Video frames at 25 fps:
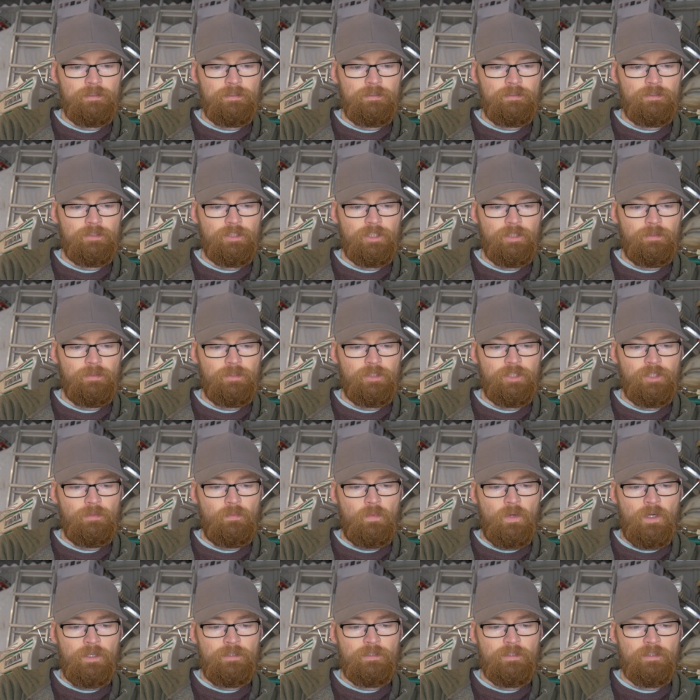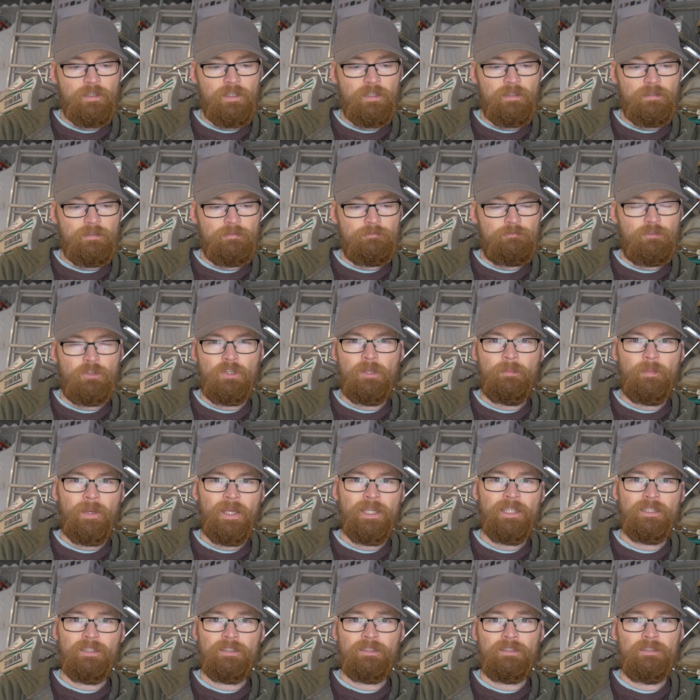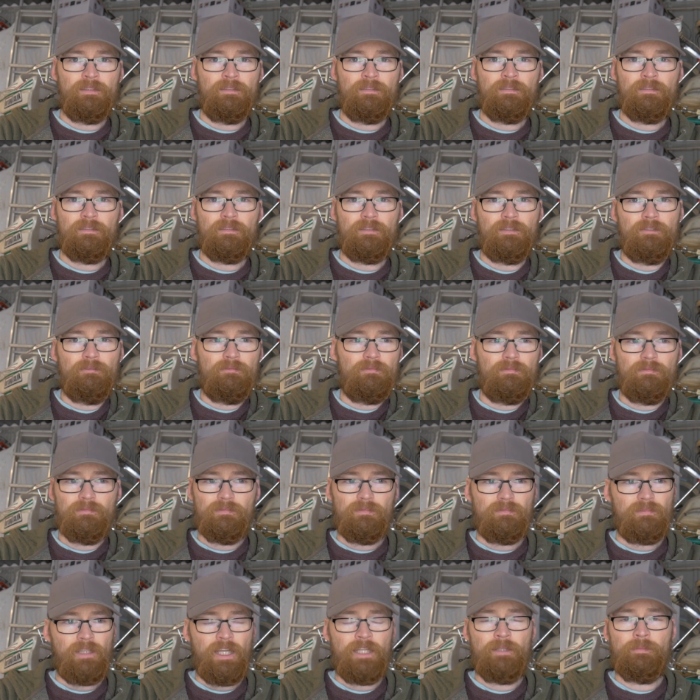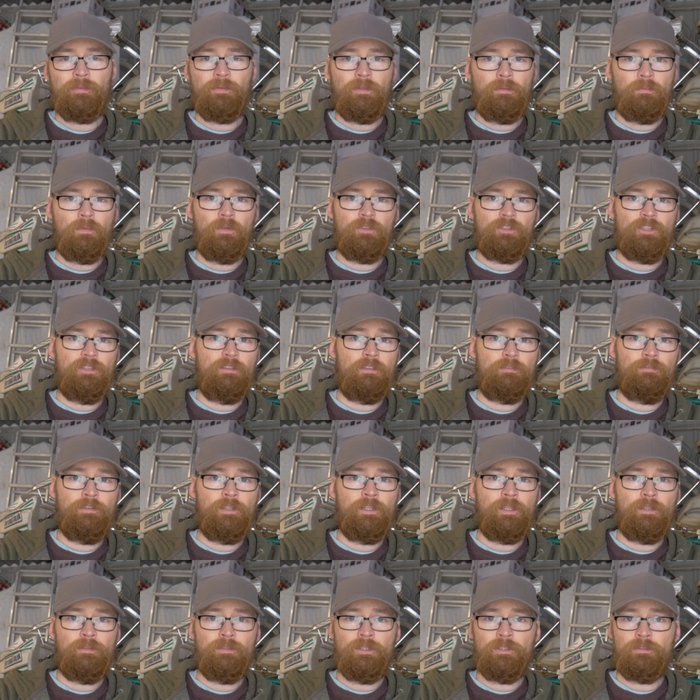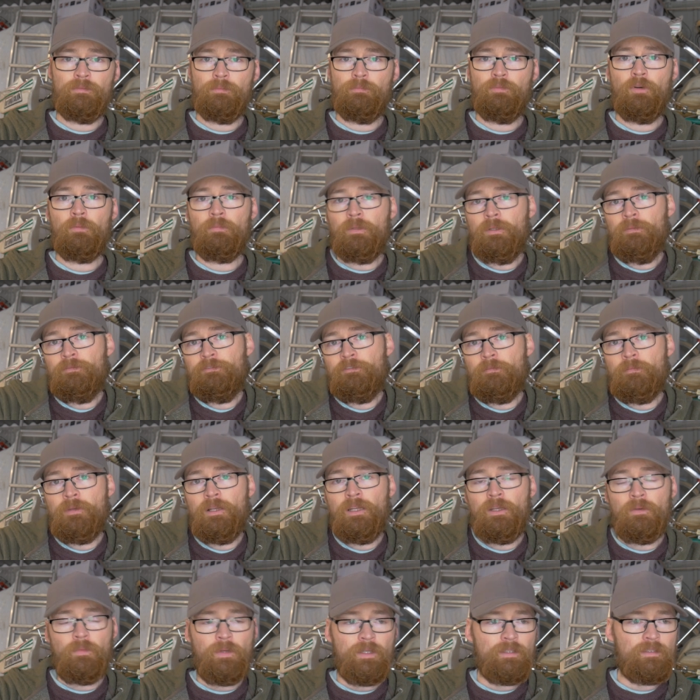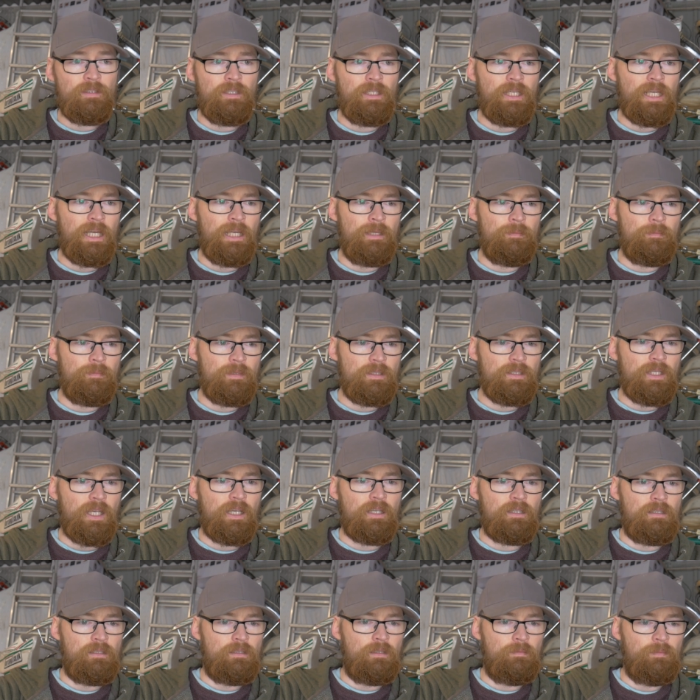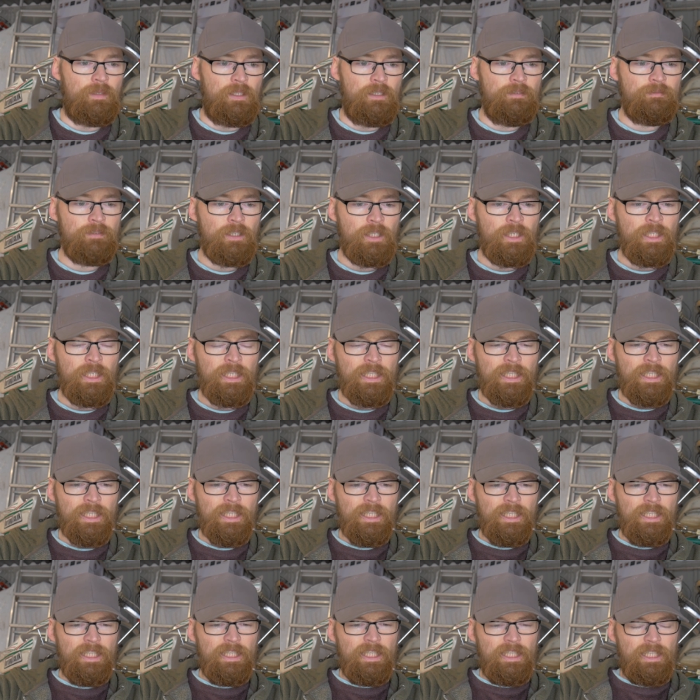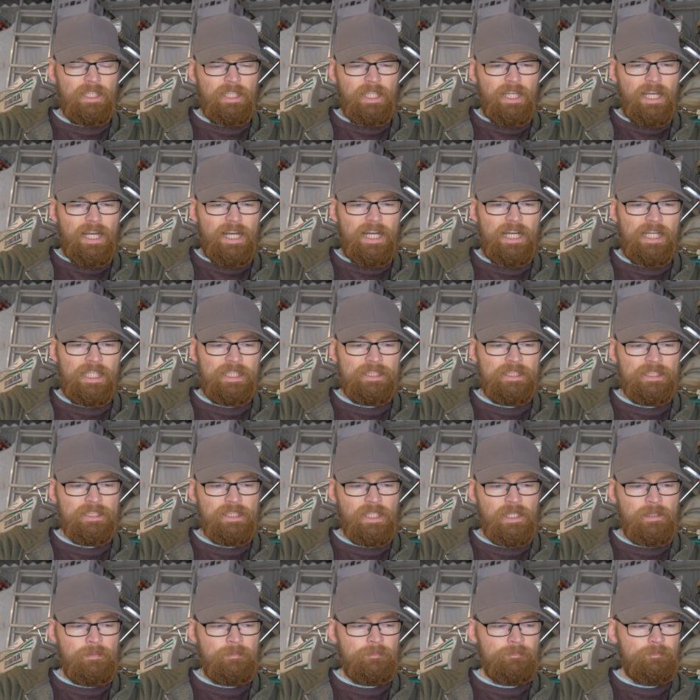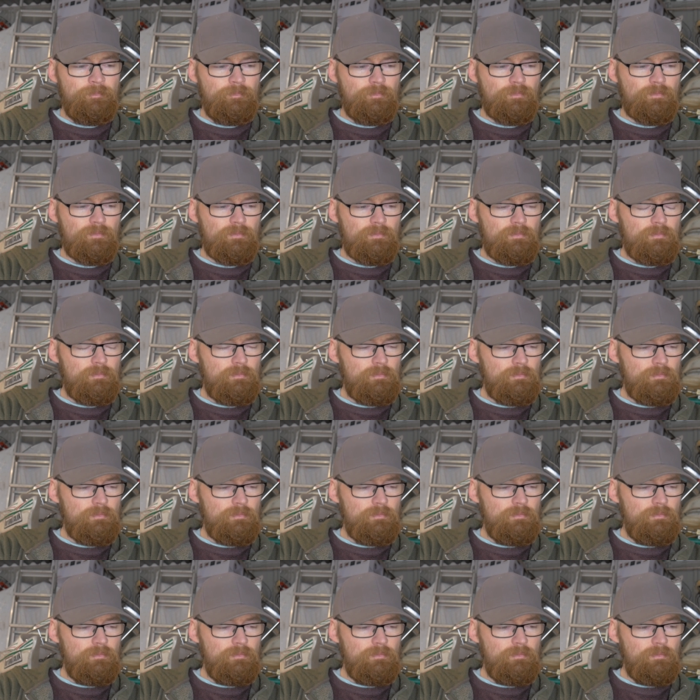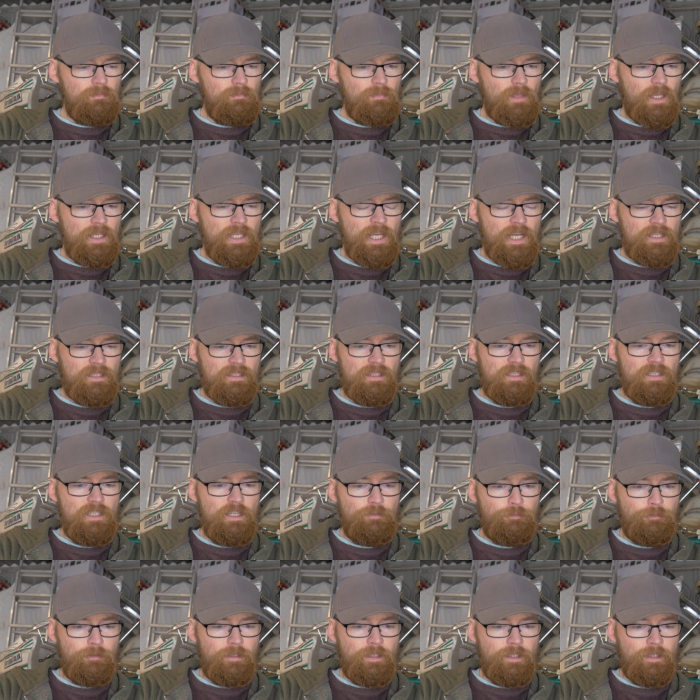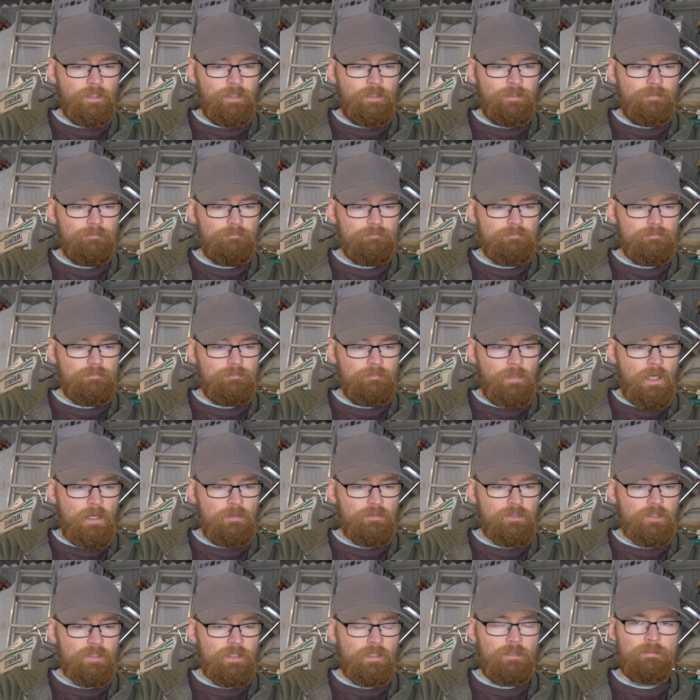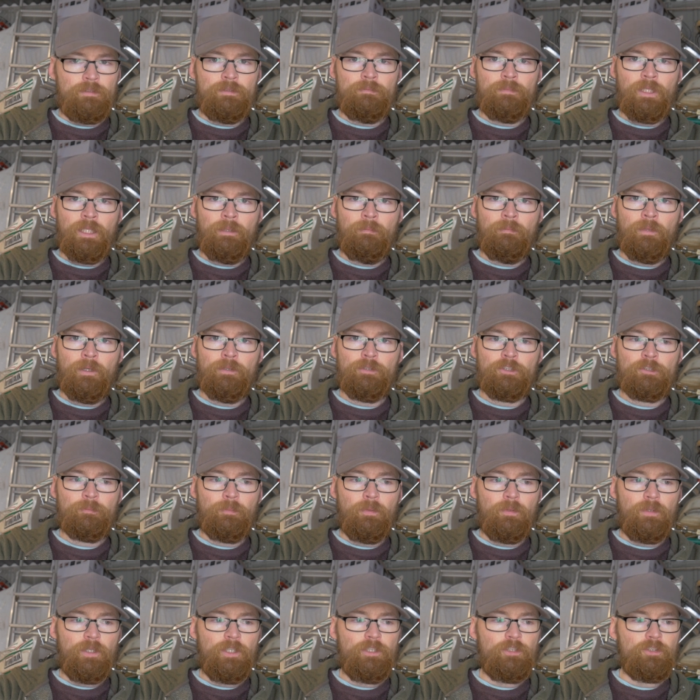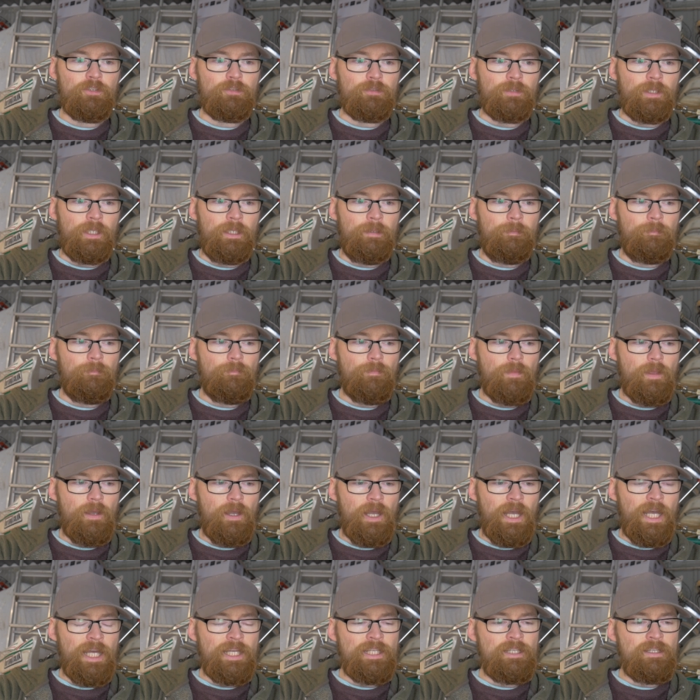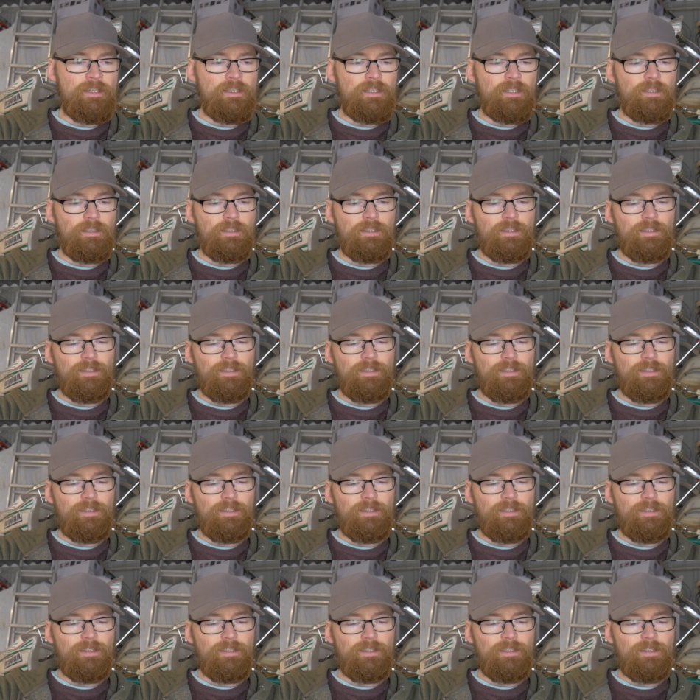and she, she won. I think Ronnie Peterson, who anybody watching this video is probably familiar with, he came second, I believe. And um, yeah, significant milestone in, in motorsport history. And,